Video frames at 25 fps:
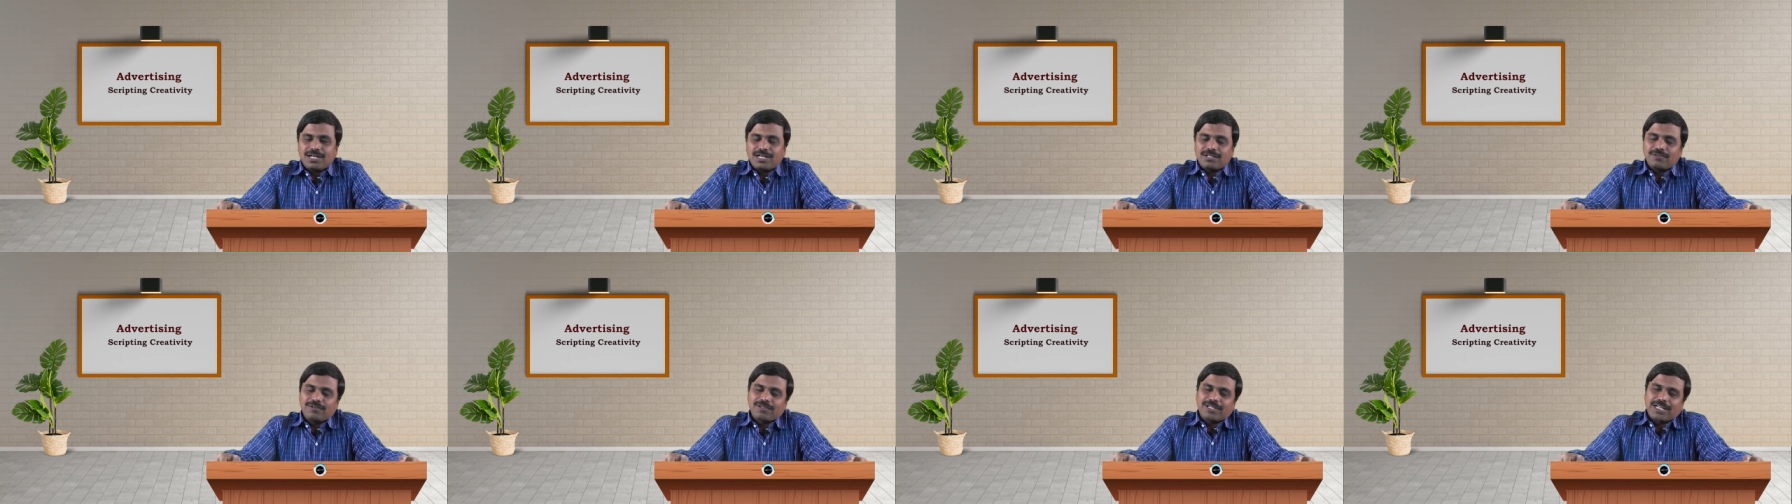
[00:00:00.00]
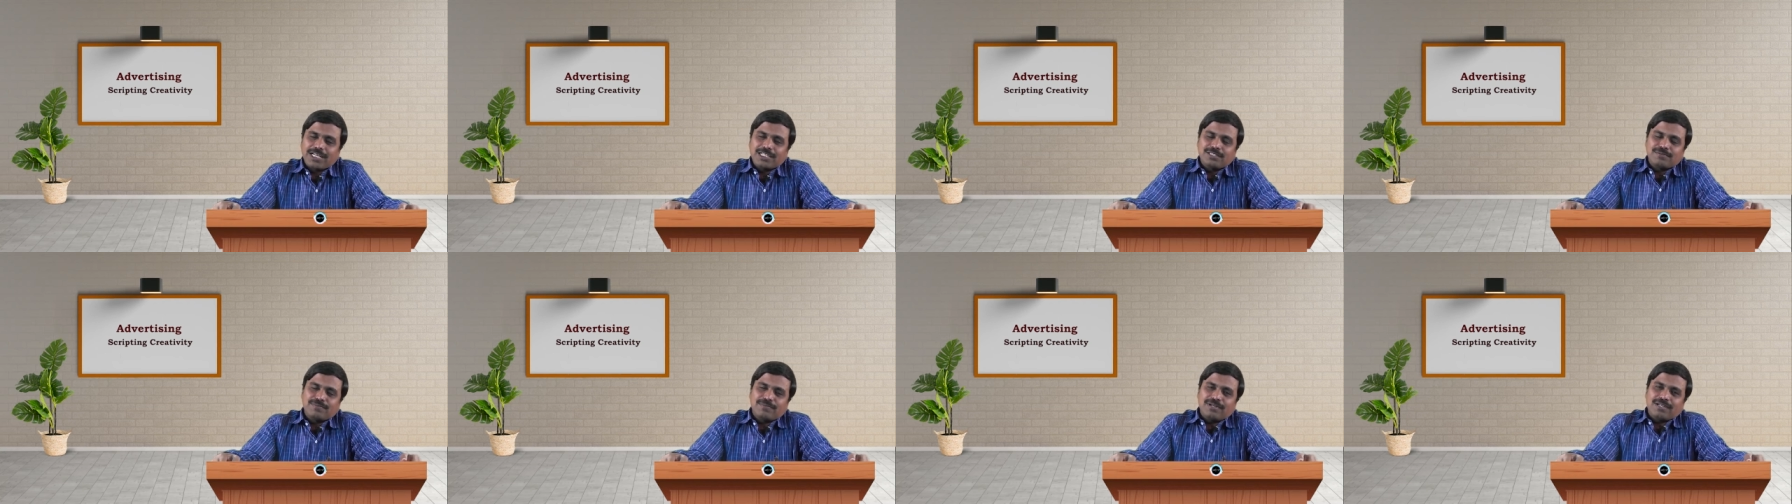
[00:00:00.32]

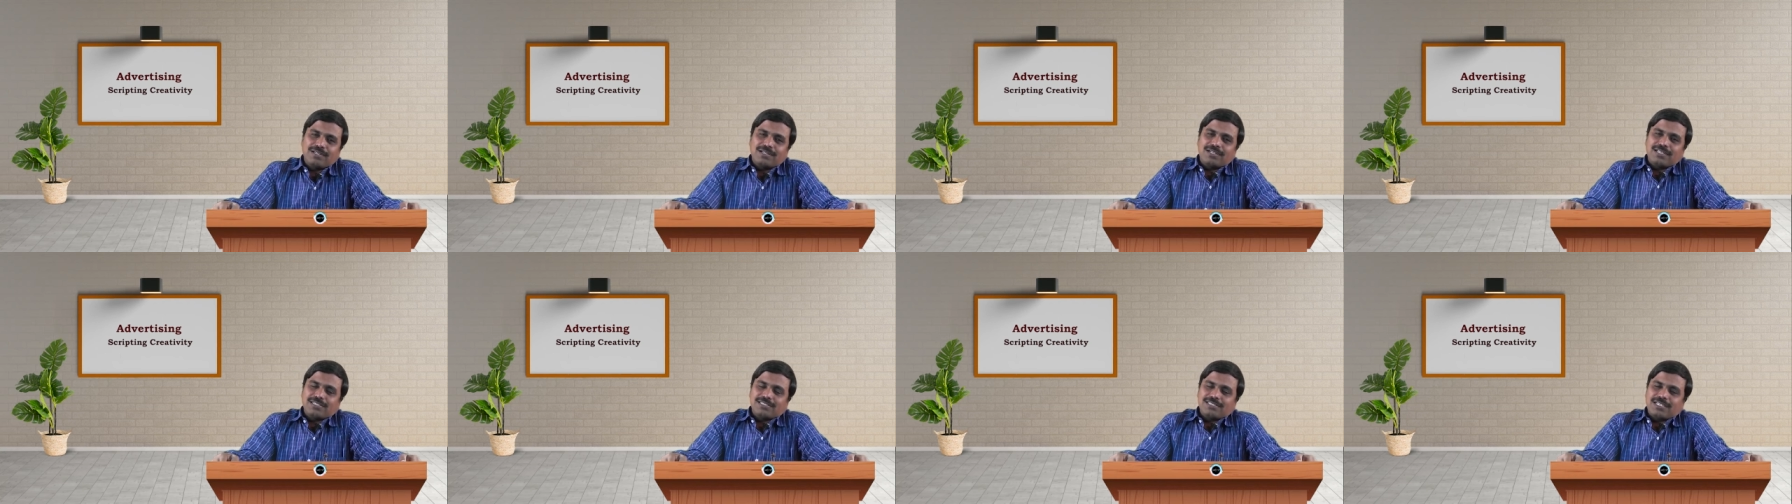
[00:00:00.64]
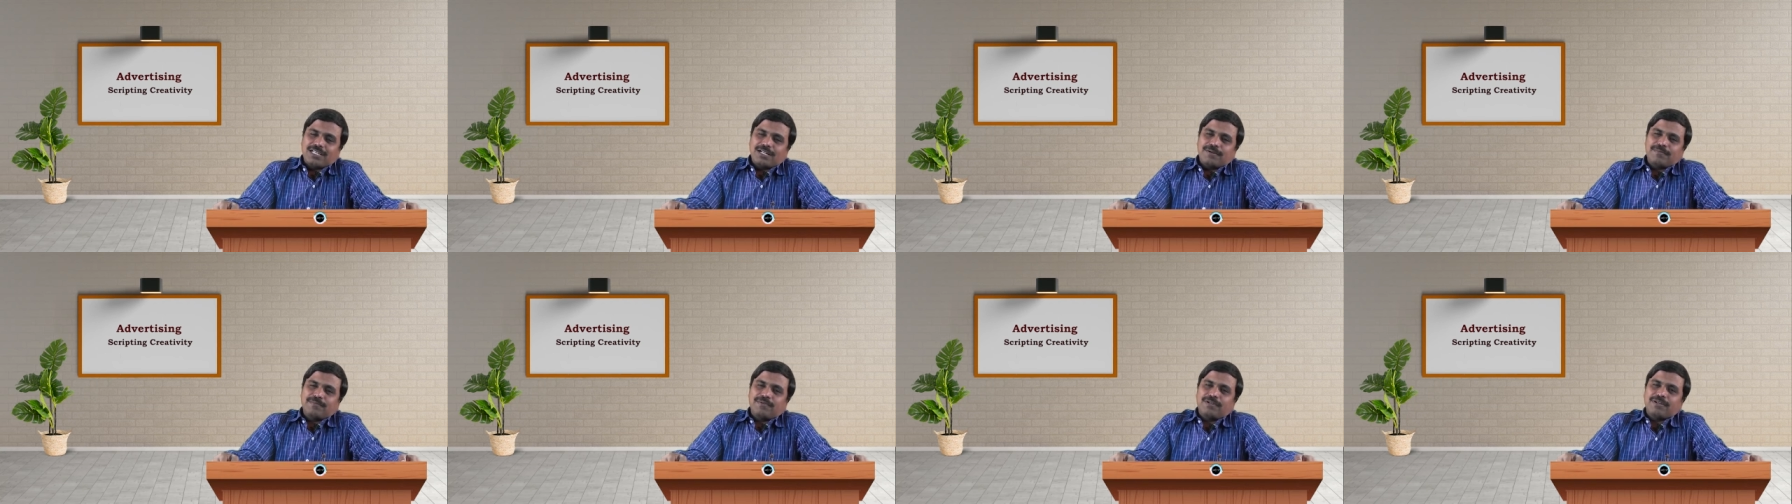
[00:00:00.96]
advertisement
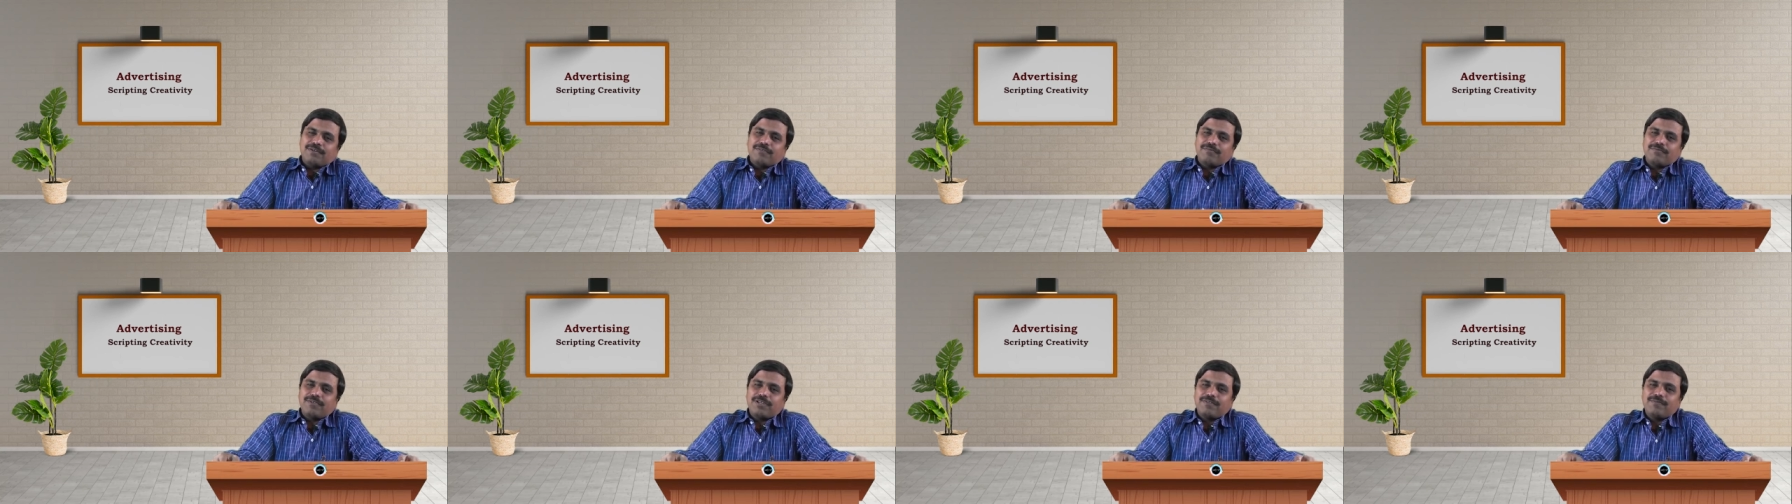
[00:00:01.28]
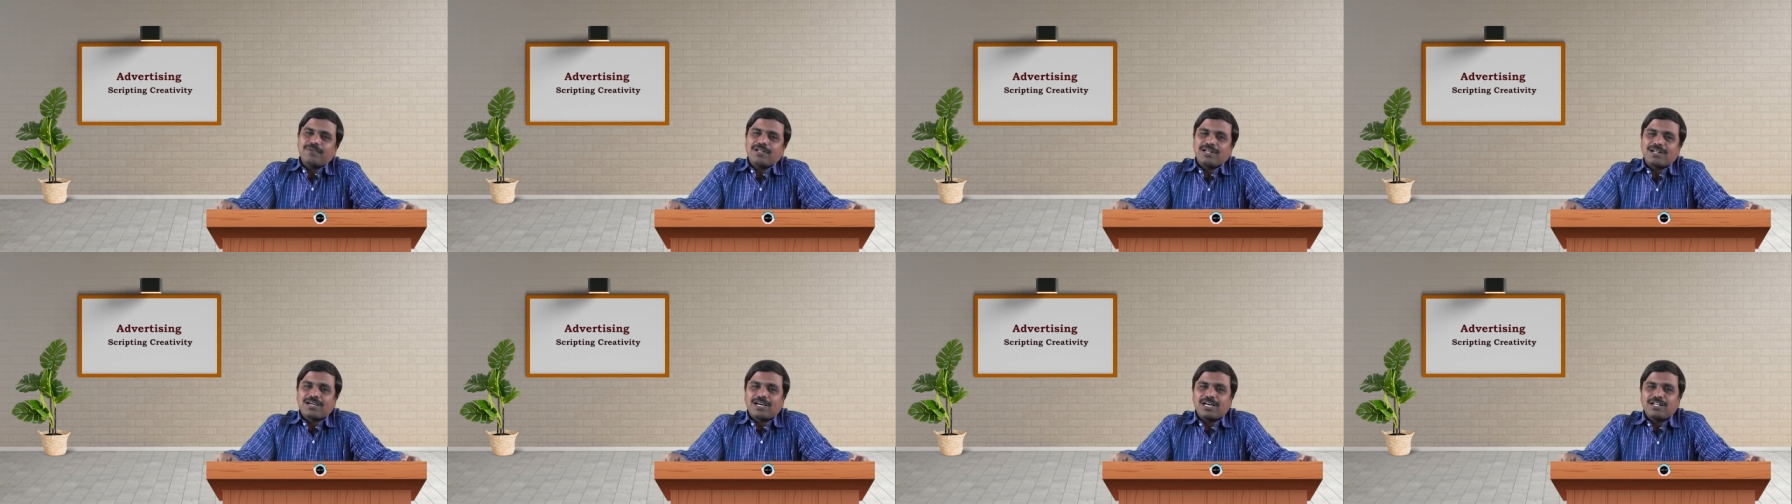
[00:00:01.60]
script, we
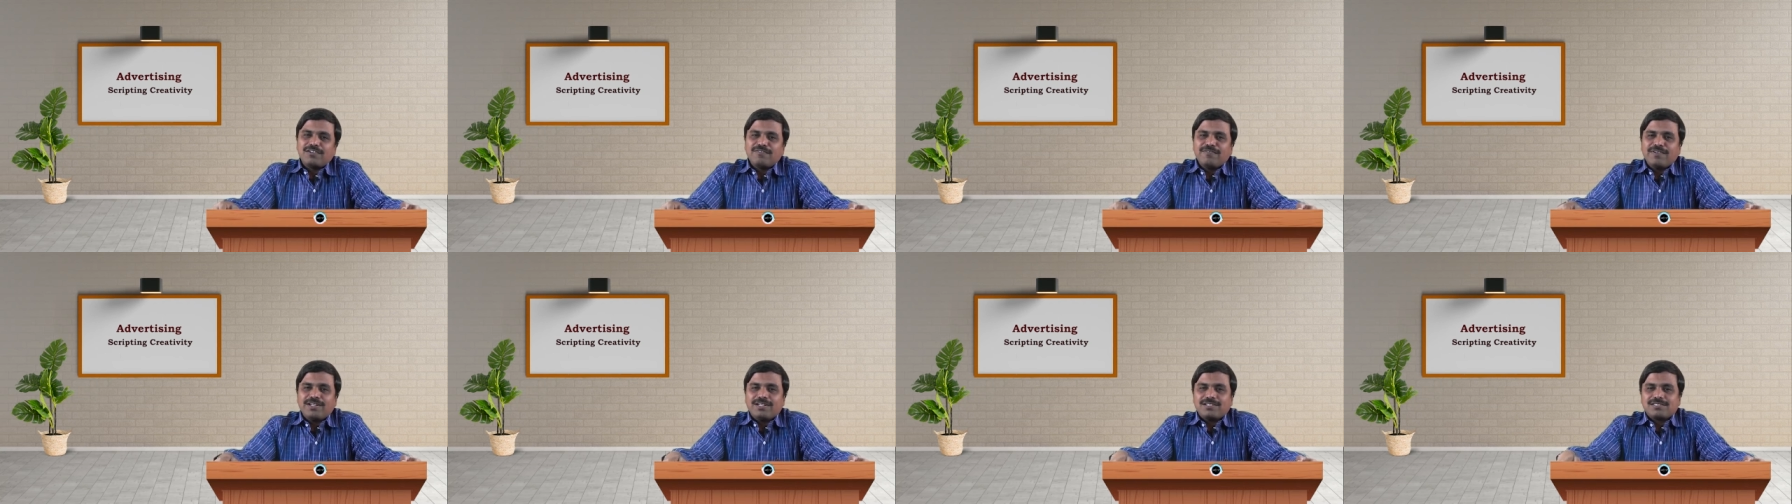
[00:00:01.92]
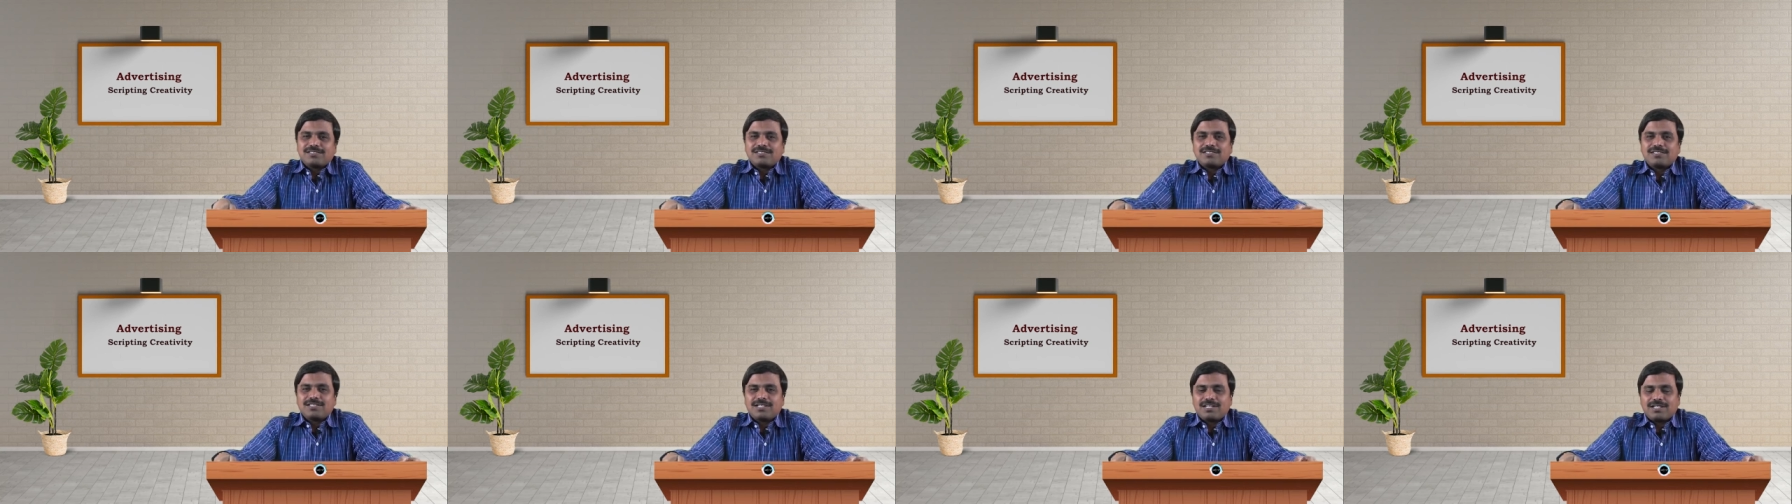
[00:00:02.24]
will convince